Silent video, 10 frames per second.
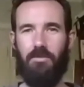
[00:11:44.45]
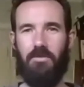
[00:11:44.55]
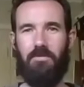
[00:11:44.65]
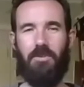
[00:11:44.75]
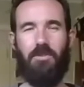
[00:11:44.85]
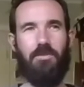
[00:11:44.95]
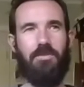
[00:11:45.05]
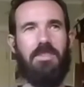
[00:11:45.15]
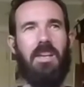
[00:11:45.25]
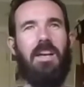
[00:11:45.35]
look for
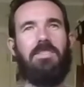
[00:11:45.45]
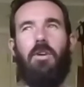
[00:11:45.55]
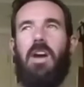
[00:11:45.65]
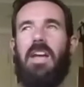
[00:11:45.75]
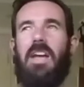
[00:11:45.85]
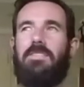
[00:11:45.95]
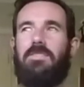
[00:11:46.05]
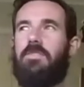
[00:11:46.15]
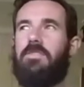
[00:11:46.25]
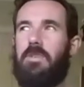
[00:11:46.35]
clues. Mm. So I can
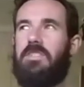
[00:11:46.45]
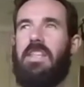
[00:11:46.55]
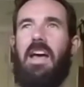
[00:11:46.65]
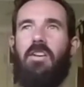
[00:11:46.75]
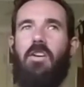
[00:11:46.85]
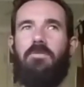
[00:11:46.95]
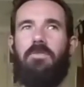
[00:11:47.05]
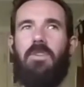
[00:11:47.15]
sort of switch that off.